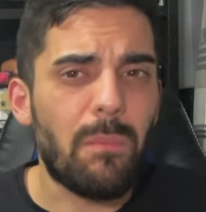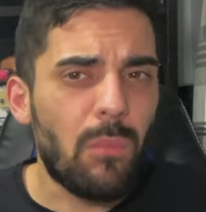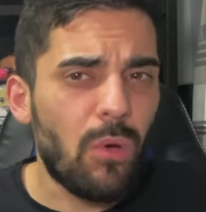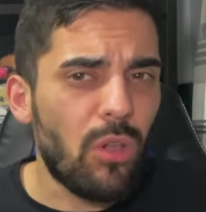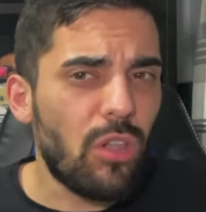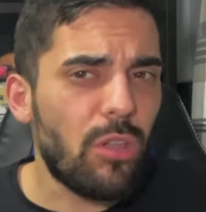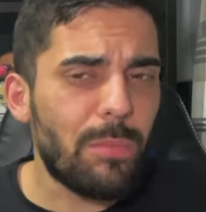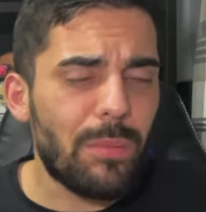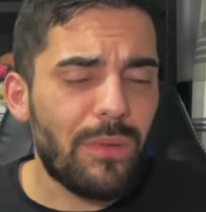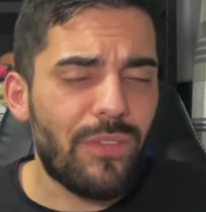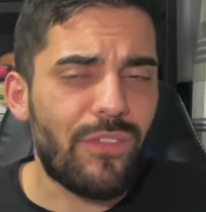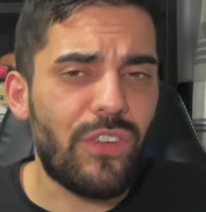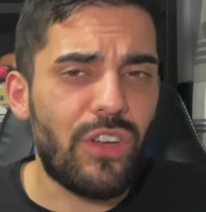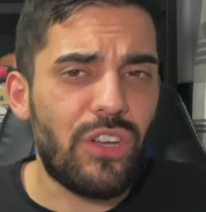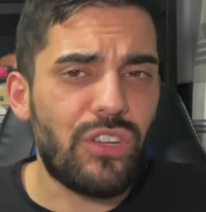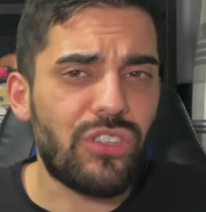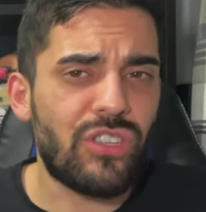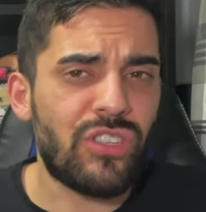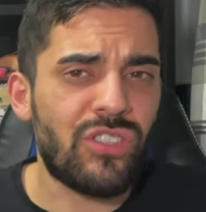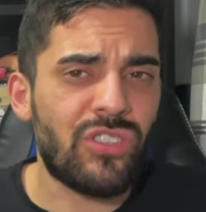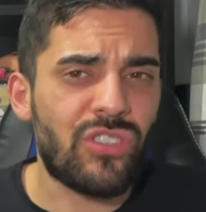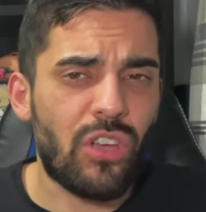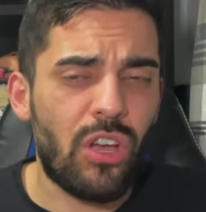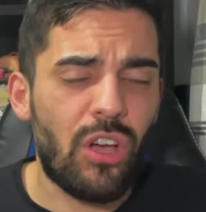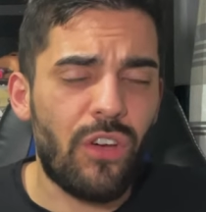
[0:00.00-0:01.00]
multiple
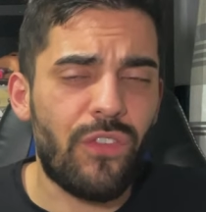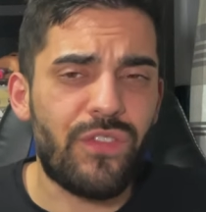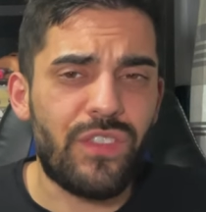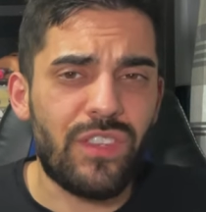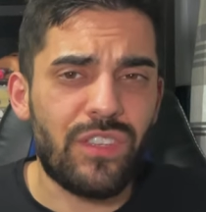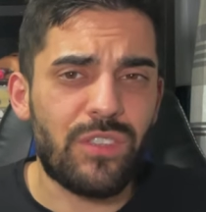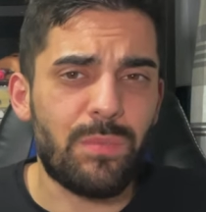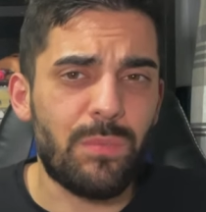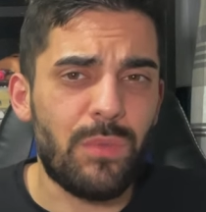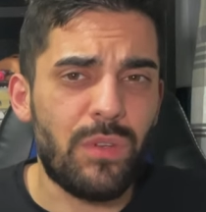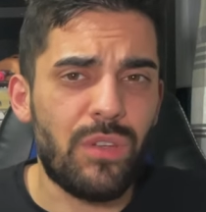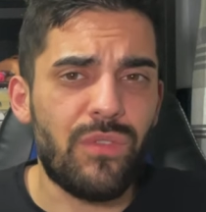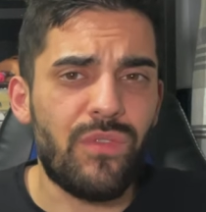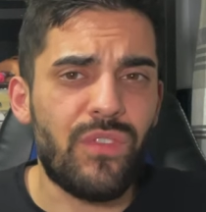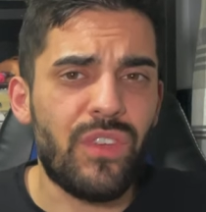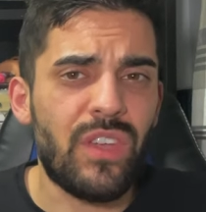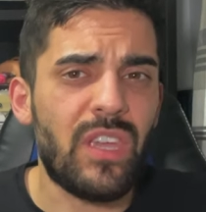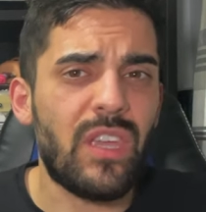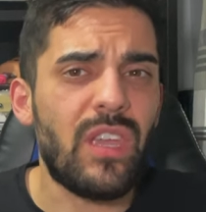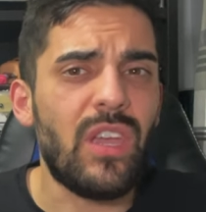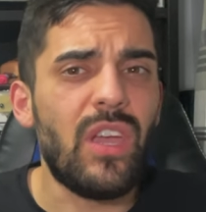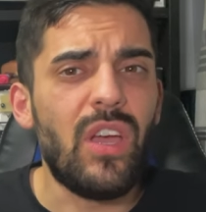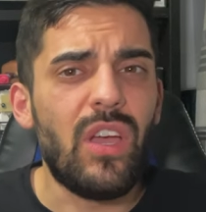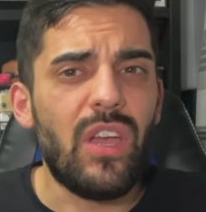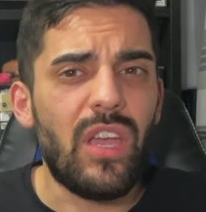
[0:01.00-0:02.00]
versions of this
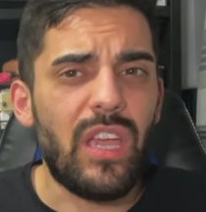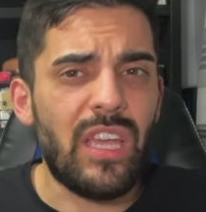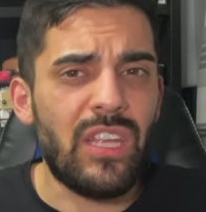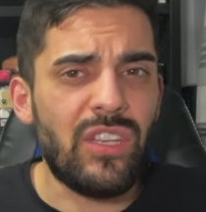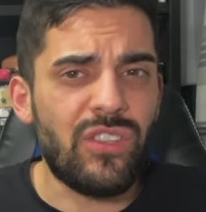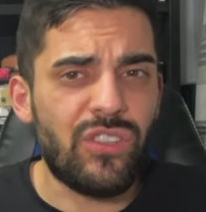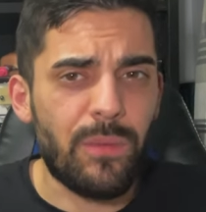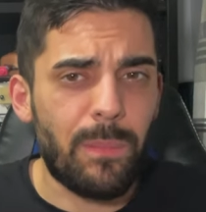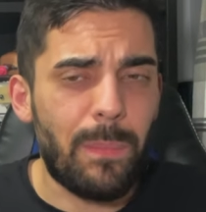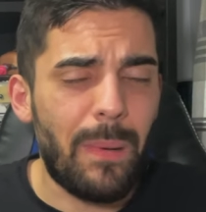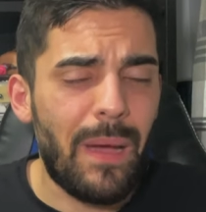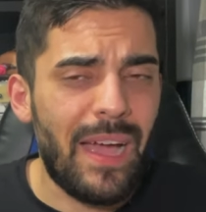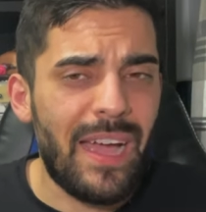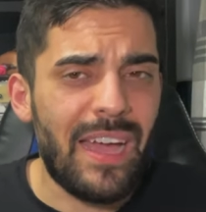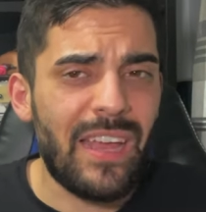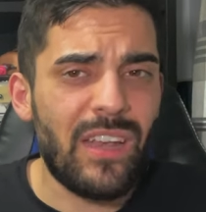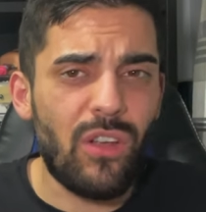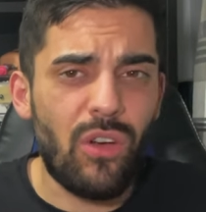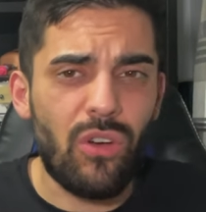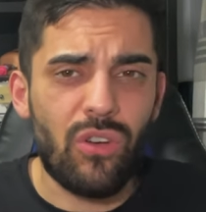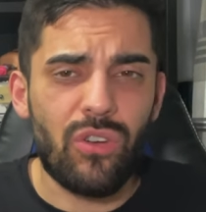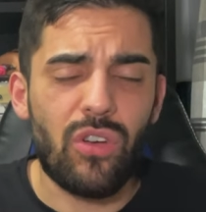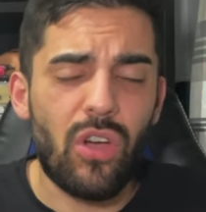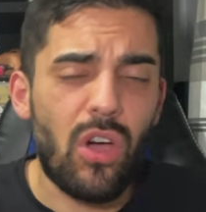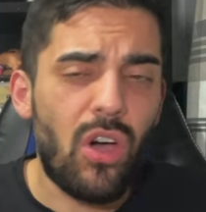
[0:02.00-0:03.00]
movie in Japan,
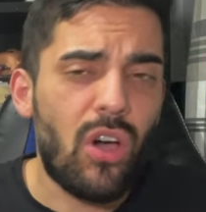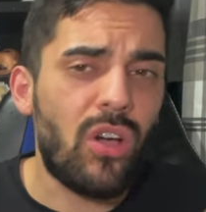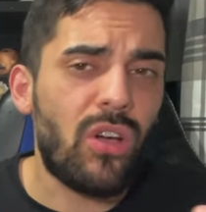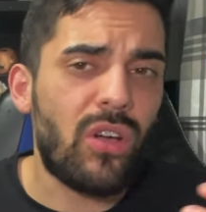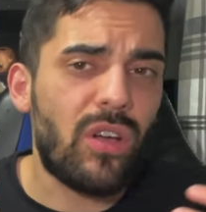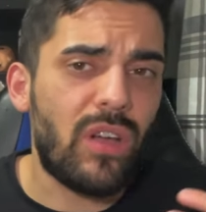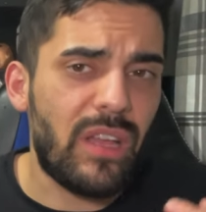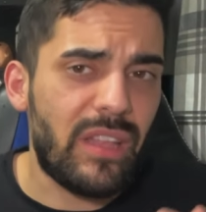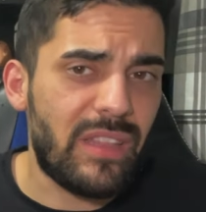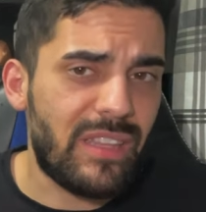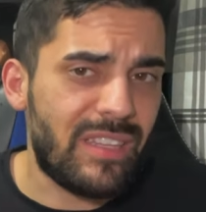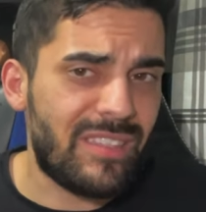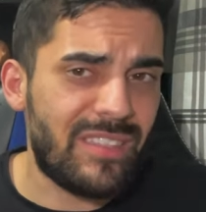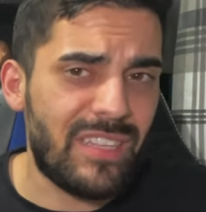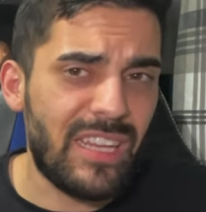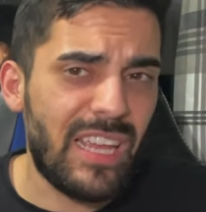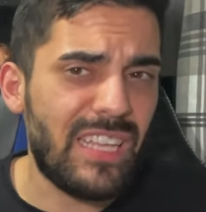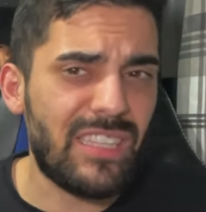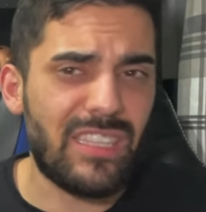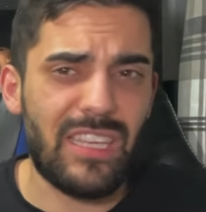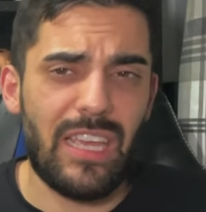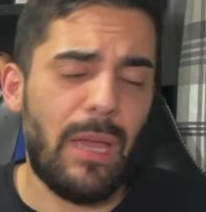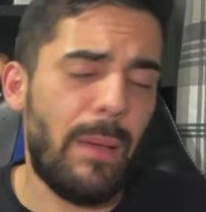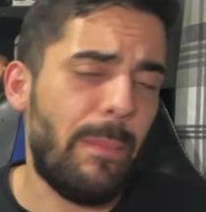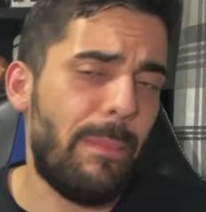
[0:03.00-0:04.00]
Hong Kong, the
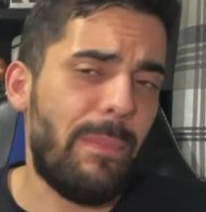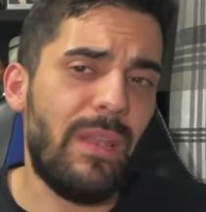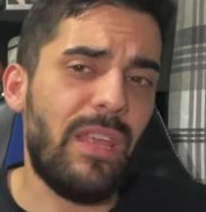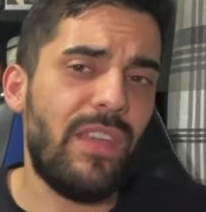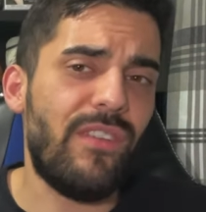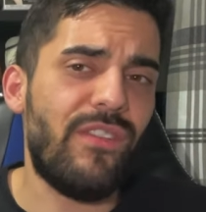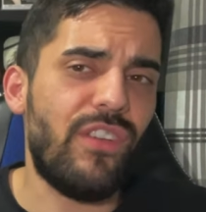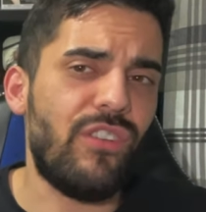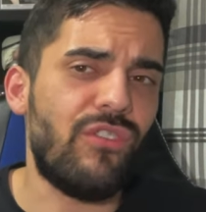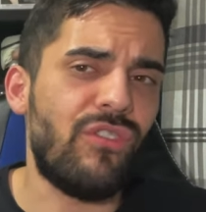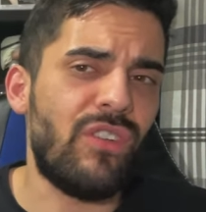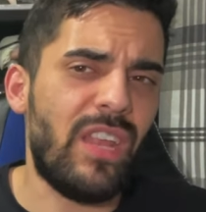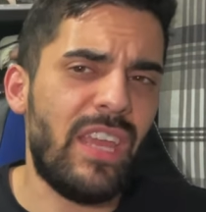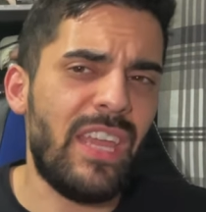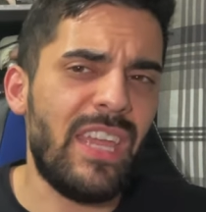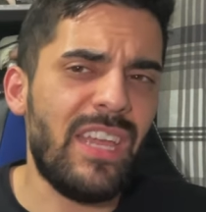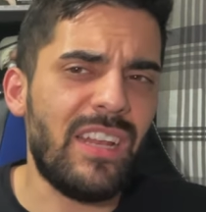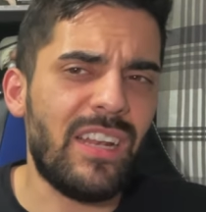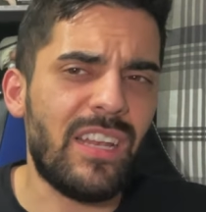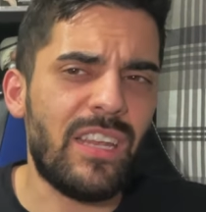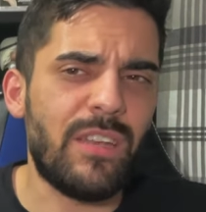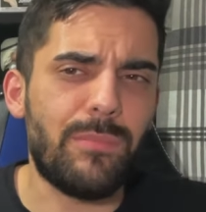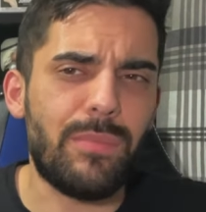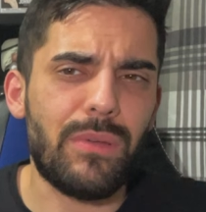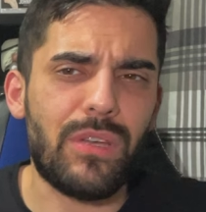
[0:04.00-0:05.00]
States, I believe here in
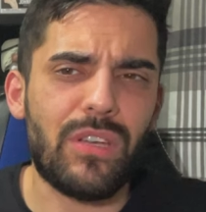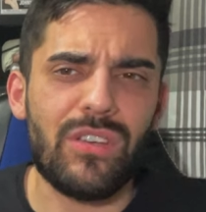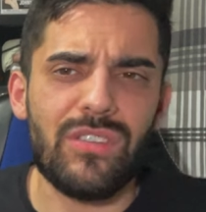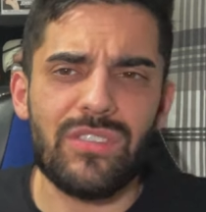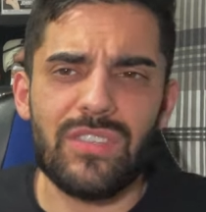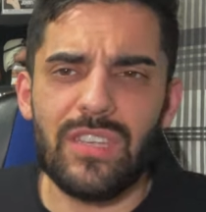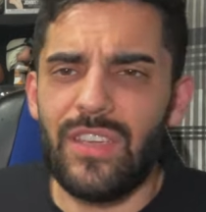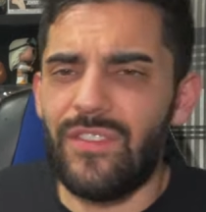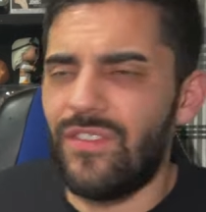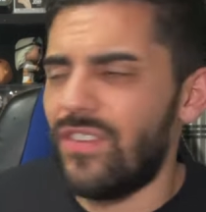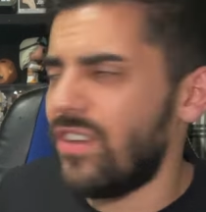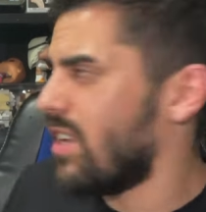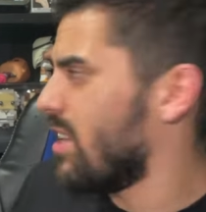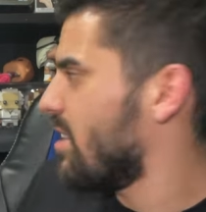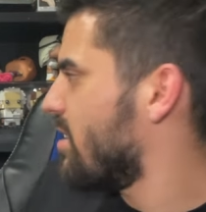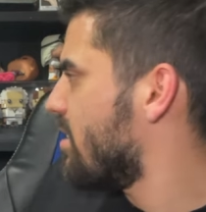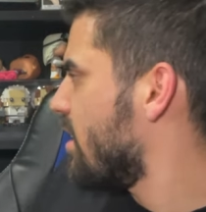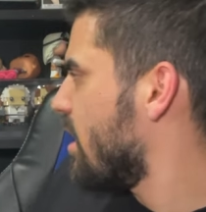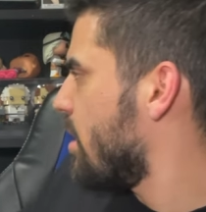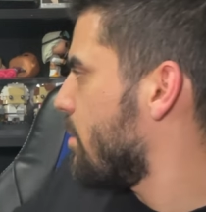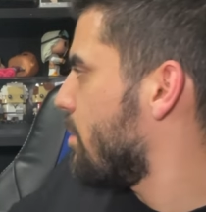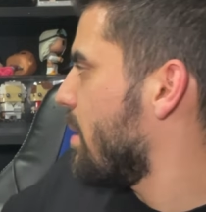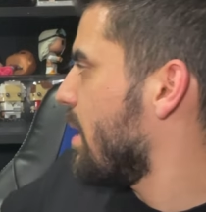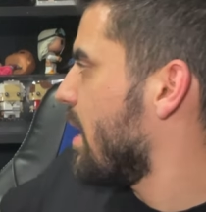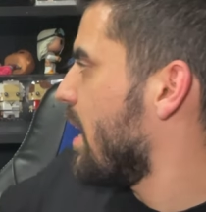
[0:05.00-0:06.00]
England, because if you can
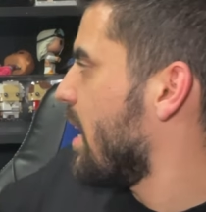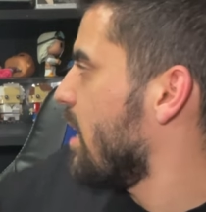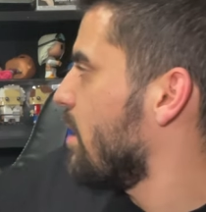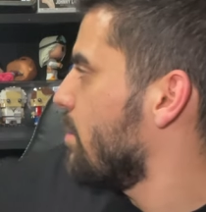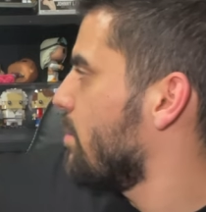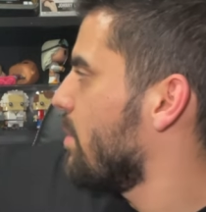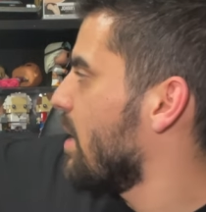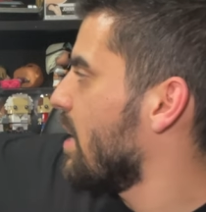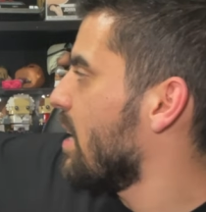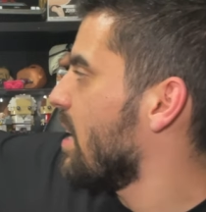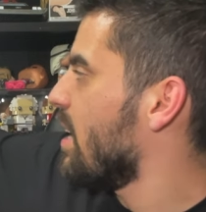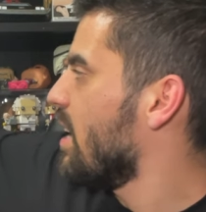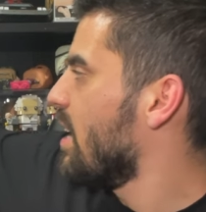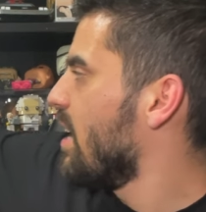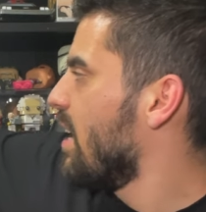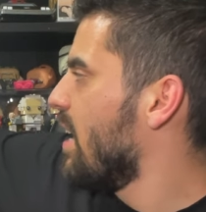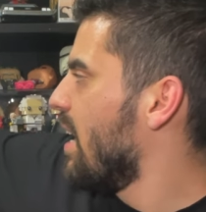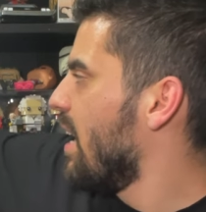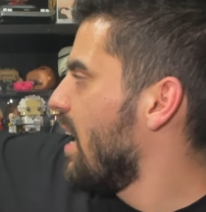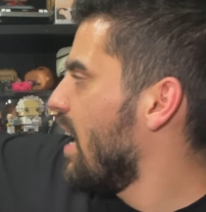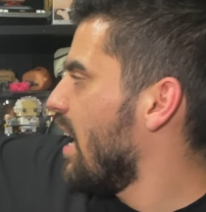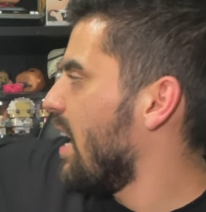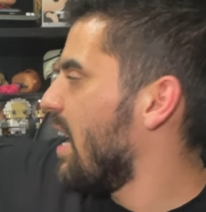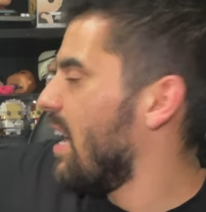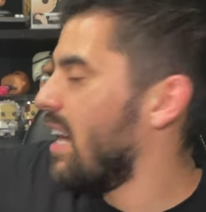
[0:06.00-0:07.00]
see behind me,
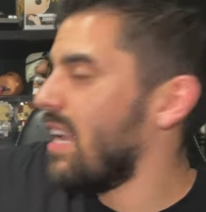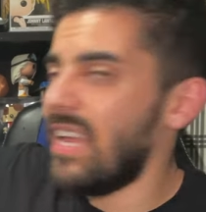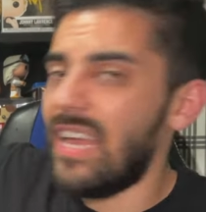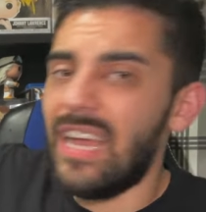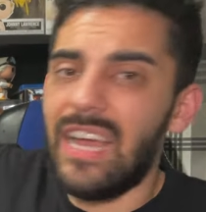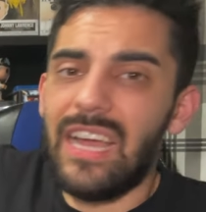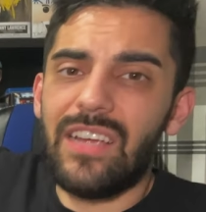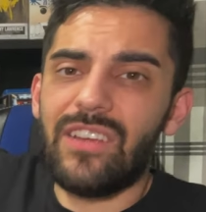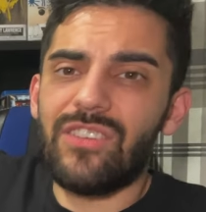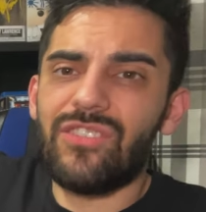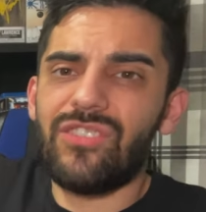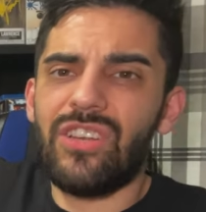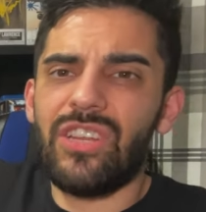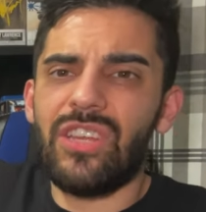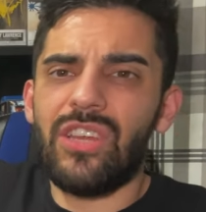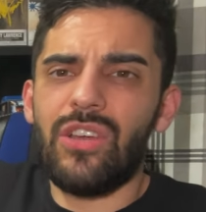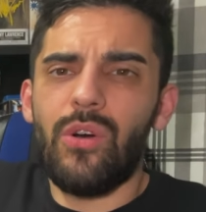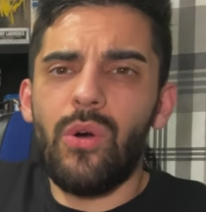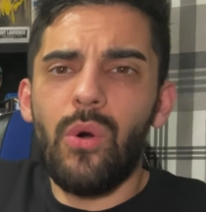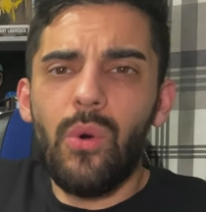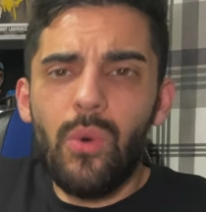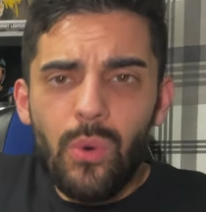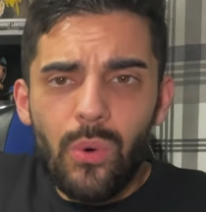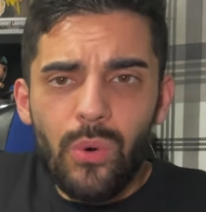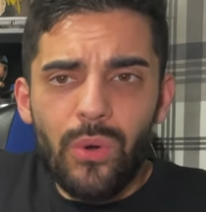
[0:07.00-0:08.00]
I actually
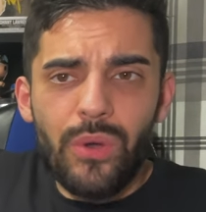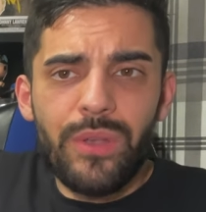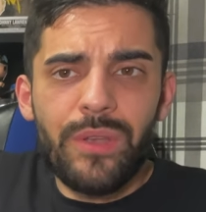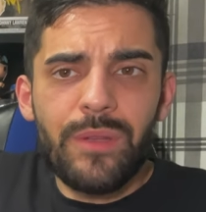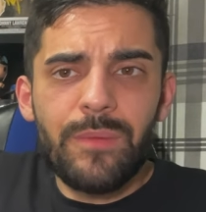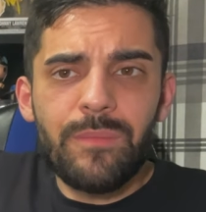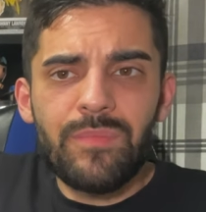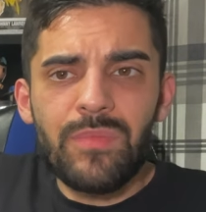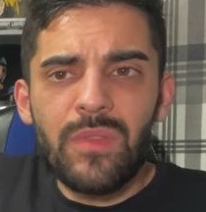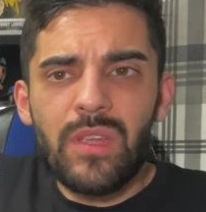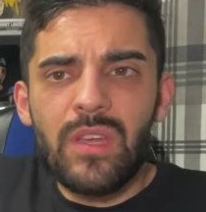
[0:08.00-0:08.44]
own